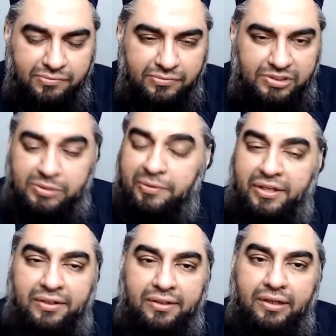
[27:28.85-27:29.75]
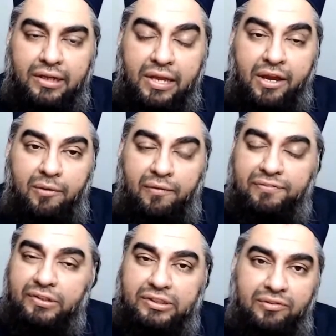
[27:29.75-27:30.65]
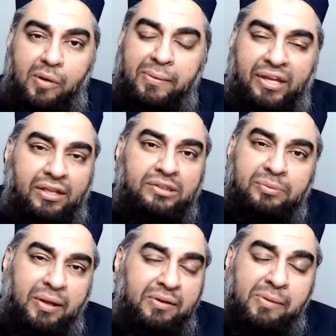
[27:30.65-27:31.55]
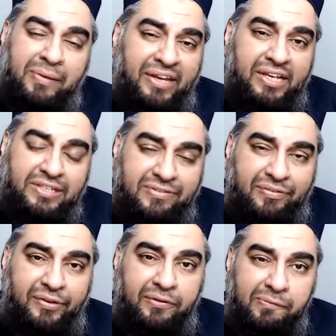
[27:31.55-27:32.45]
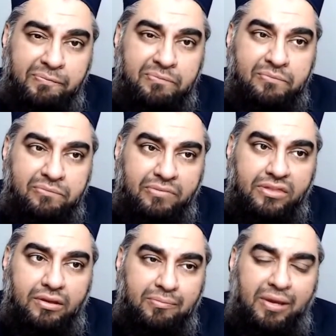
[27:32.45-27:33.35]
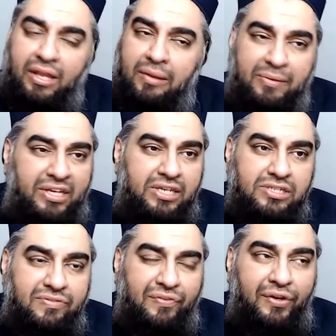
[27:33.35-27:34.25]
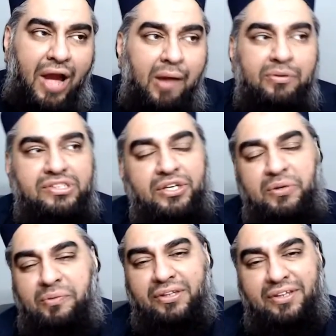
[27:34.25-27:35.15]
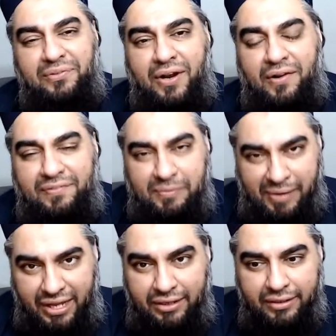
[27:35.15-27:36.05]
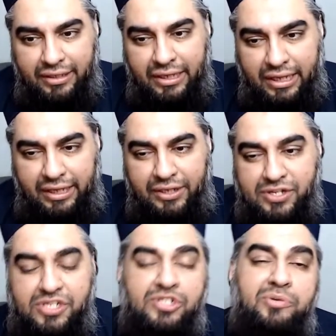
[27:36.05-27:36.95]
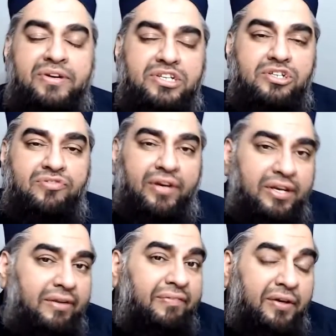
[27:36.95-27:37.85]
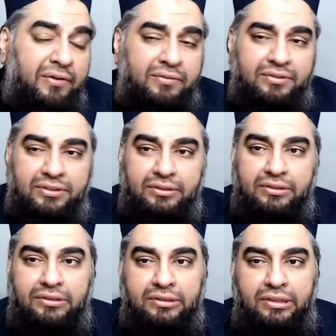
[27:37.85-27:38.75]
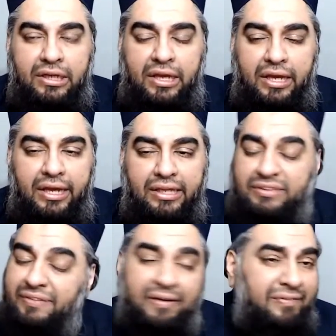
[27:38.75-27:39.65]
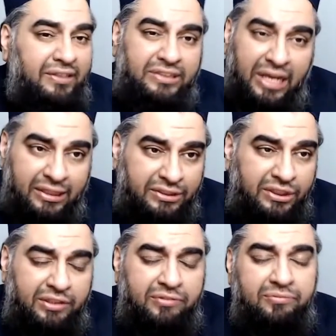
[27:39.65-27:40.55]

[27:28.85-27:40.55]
SubhanAllah. Well, first of all, may Allah subhanahu wa ta'ala make it easy for you. May Allah make it easy for you. I will tell you one thing right off the bat. Your situation is very difficult. It's very, very challenging.